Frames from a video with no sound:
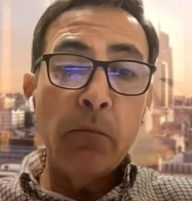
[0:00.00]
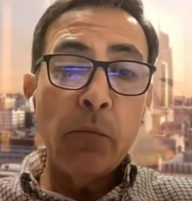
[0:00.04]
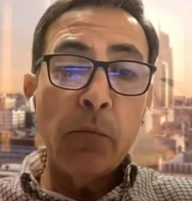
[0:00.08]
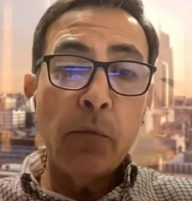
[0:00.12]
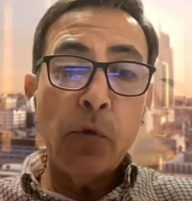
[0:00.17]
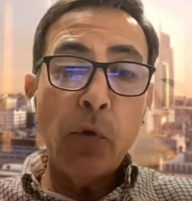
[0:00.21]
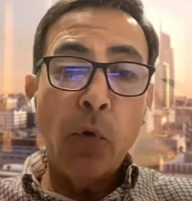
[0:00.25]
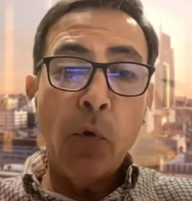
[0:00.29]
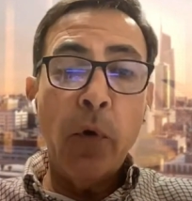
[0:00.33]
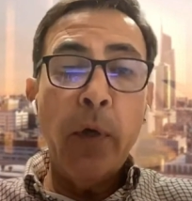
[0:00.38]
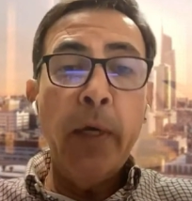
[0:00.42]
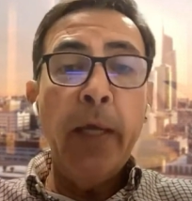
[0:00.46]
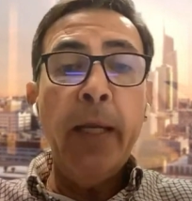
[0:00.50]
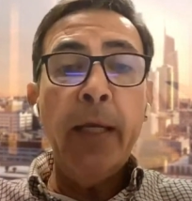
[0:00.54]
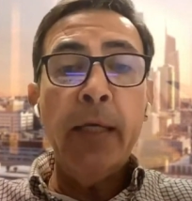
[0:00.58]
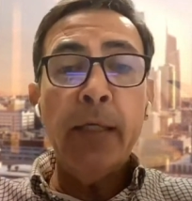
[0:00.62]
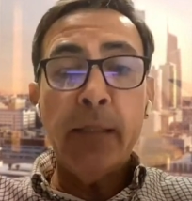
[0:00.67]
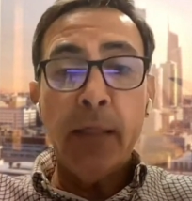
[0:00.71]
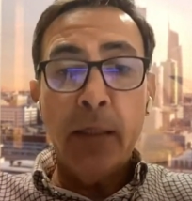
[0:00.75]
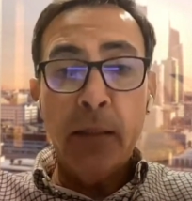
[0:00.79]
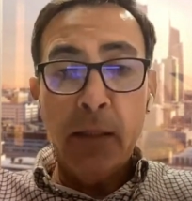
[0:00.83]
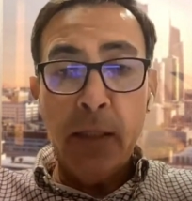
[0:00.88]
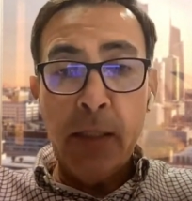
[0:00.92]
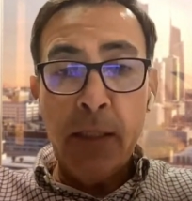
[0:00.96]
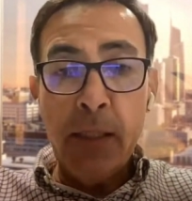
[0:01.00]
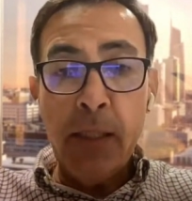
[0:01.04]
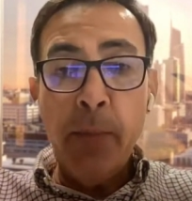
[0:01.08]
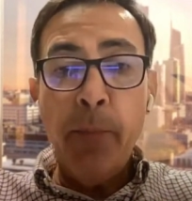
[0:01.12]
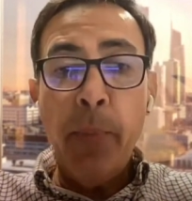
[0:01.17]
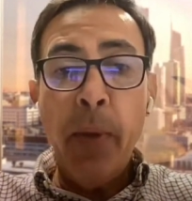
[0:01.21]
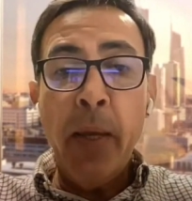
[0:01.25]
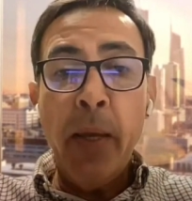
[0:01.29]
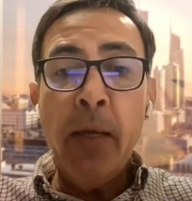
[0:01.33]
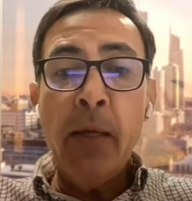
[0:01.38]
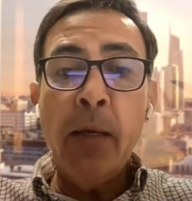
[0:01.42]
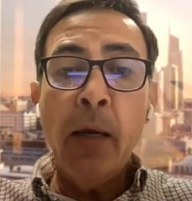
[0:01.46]
So it is
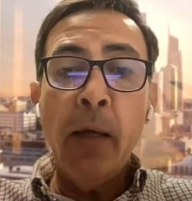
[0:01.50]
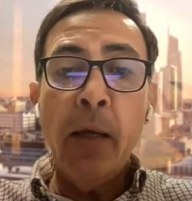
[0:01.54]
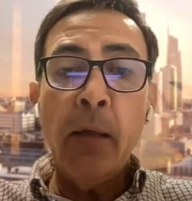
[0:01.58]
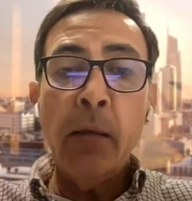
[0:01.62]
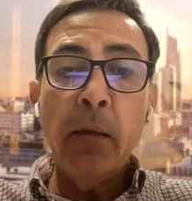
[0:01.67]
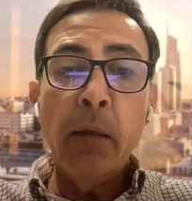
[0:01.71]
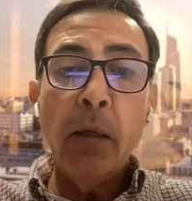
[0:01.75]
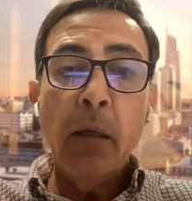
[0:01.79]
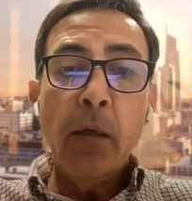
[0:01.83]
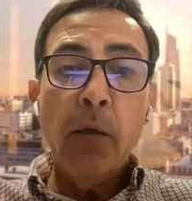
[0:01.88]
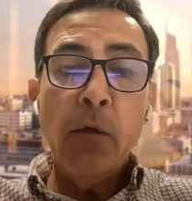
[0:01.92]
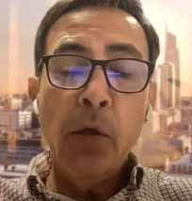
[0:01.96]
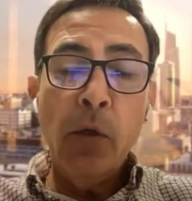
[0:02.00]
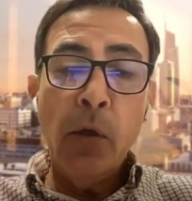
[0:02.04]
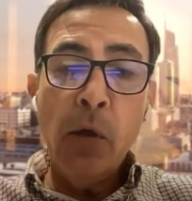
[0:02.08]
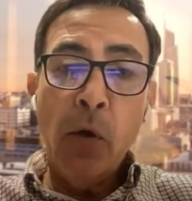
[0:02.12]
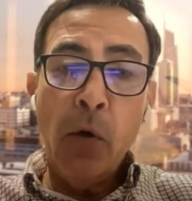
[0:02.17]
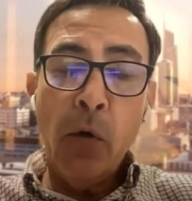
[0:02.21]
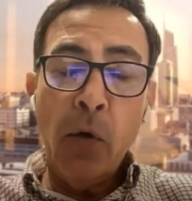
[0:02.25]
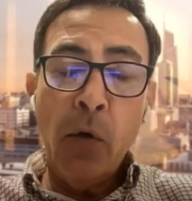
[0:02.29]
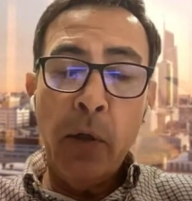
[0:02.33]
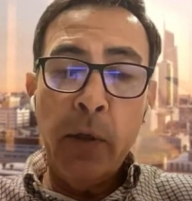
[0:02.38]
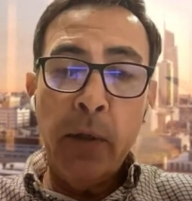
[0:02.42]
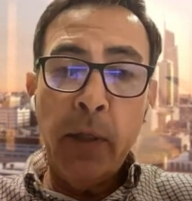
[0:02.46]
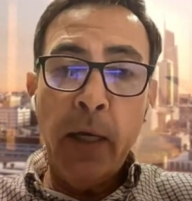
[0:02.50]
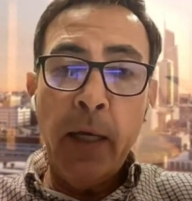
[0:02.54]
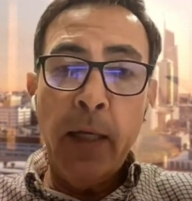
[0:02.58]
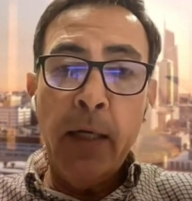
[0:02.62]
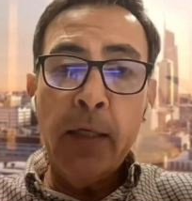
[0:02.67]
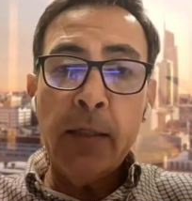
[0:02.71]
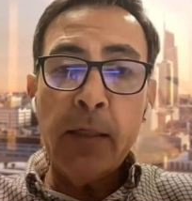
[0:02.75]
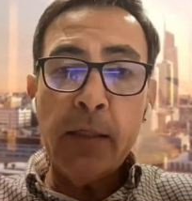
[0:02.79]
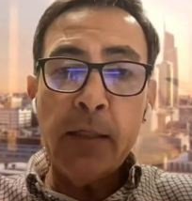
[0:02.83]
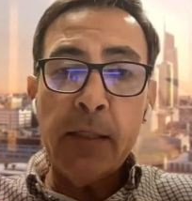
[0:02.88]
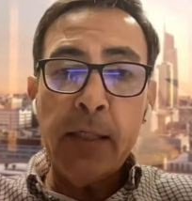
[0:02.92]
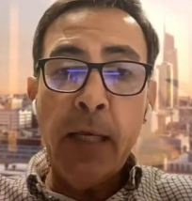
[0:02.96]
anticipated, and then
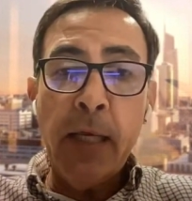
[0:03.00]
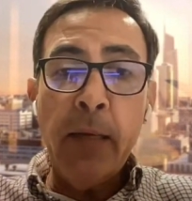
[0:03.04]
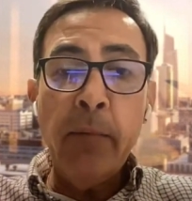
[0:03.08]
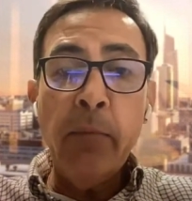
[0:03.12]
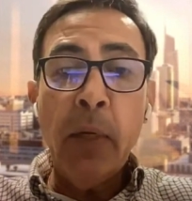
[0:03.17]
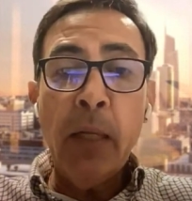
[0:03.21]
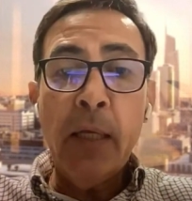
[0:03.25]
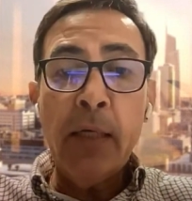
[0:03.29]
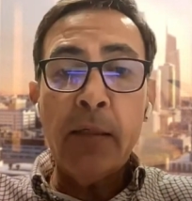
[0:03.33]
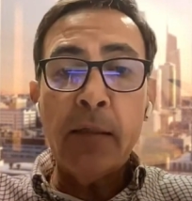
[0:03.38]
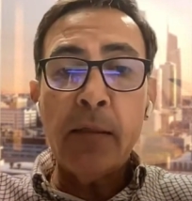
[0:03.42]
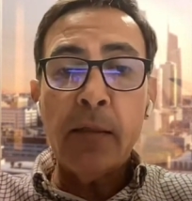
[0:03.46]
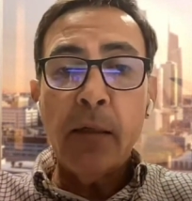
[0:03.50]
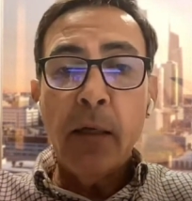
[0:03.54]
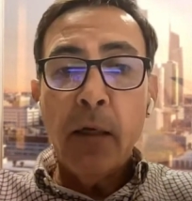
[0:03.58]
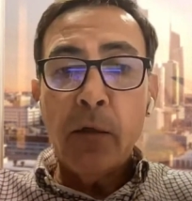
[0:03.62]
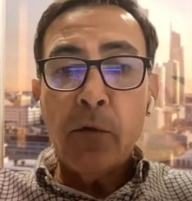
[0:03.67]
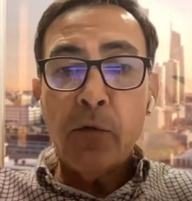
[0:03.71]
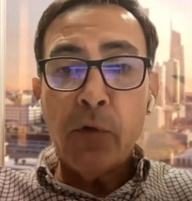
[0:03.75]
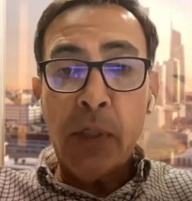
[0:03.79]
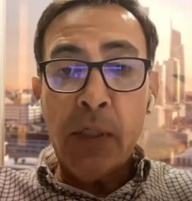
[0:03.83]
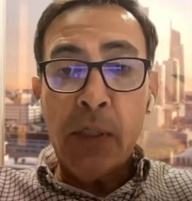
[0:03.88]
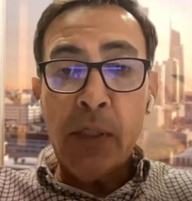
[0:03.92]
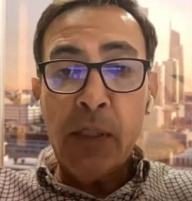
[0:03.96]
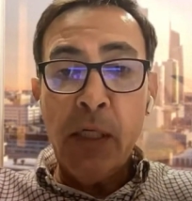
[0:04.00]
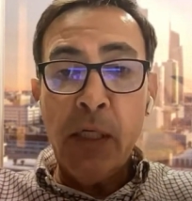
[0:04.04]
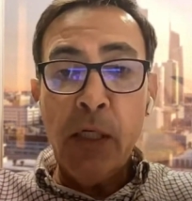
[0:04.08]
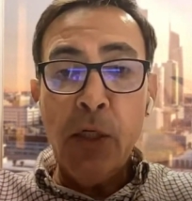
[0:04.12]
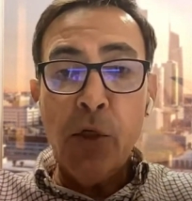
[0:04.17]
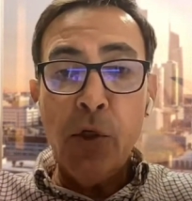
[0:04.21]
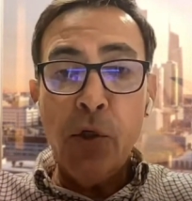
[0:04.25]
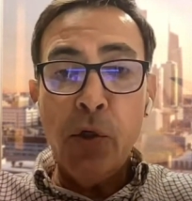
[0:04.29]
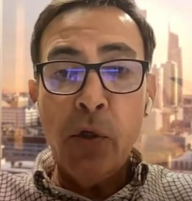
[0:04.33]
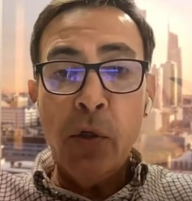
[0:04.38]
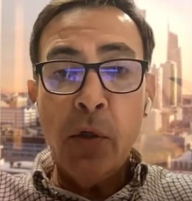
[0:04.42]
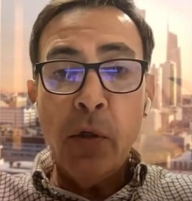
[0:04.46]
it's a seamless
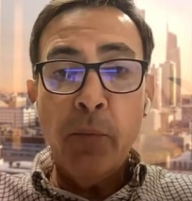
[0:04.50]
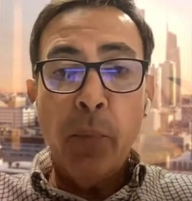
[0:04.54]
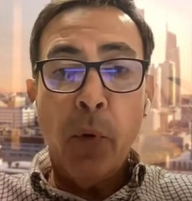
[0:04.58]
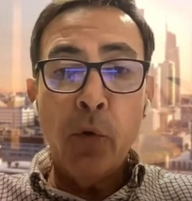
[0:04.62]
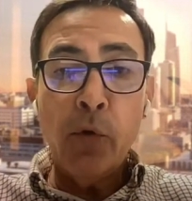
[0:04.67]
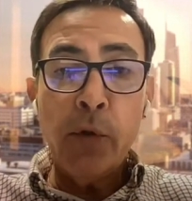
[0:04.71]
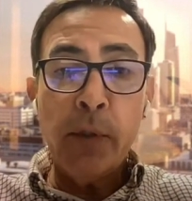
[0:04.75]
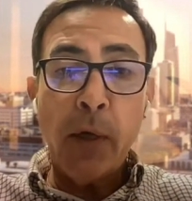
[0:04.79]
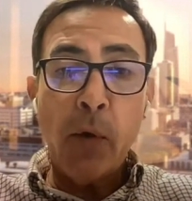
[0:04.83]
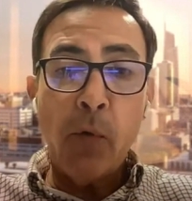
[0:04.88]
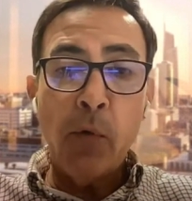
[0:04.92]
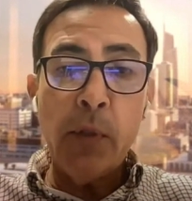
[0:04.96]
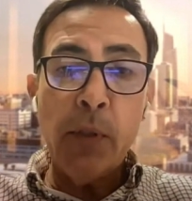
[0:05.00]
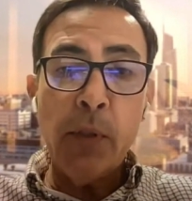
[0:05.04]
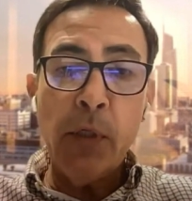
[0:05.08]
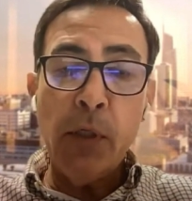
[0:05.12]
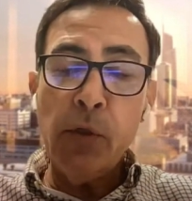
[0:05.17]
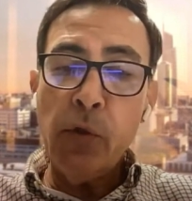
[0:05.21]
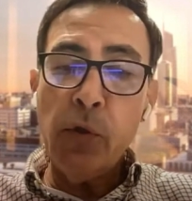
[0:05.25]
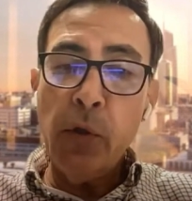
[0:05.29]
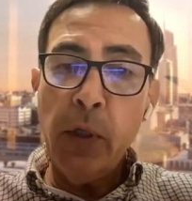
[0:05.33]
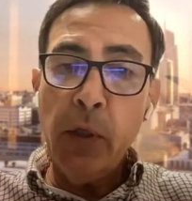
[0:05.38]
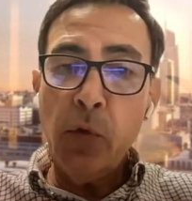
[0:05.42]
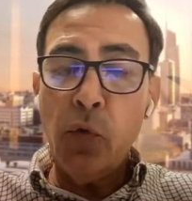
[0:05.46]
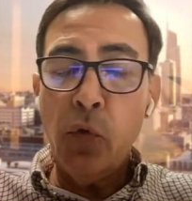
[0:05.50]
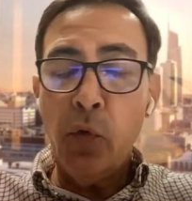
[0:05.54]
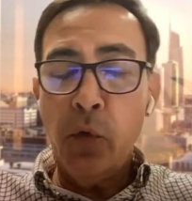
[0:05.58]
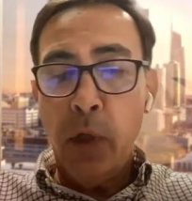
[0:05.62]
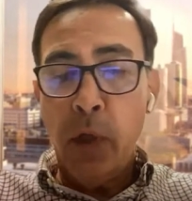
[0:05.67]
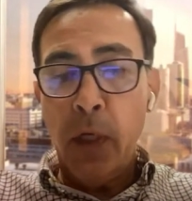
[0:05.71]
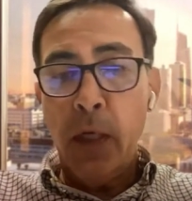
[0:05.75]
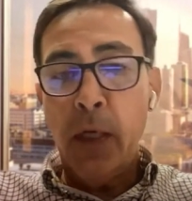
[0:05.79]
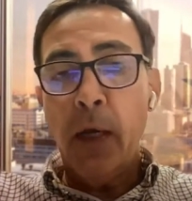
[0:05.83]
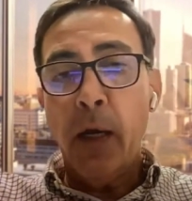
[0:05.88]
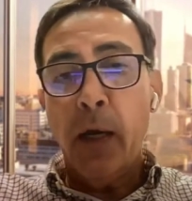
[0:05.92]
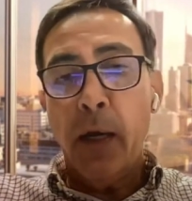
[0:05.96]
transition post acquisition into
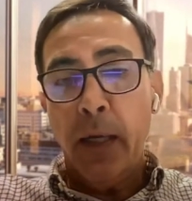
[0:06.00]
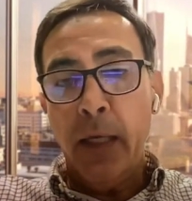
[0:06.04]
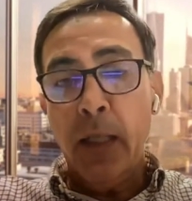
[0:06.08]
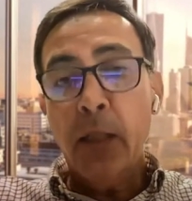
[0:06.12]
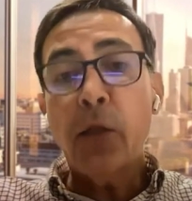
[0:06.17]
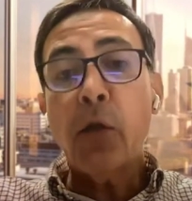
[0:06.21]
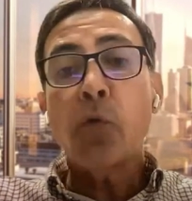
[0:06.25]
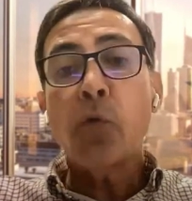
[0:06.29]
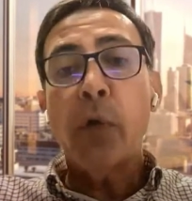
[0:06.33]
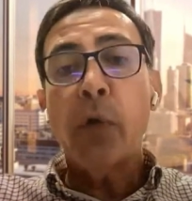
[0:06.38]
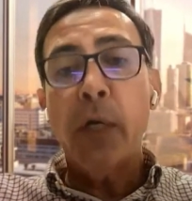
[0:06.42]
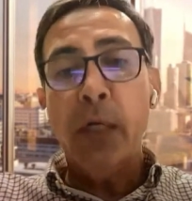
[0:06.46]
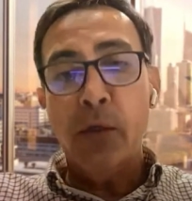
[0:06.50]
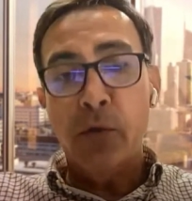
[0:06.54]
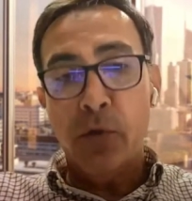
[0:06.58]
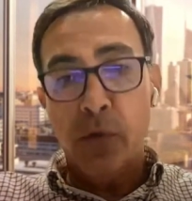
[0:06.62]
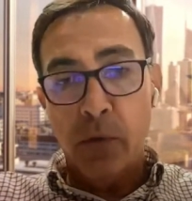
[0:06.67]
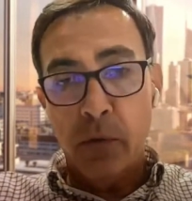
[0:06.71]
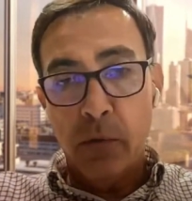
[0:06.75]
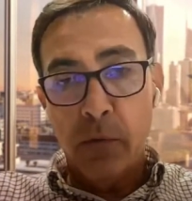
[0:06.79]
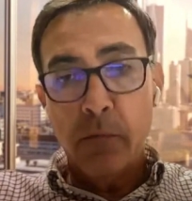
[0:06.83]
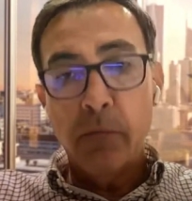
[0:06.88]
the integration.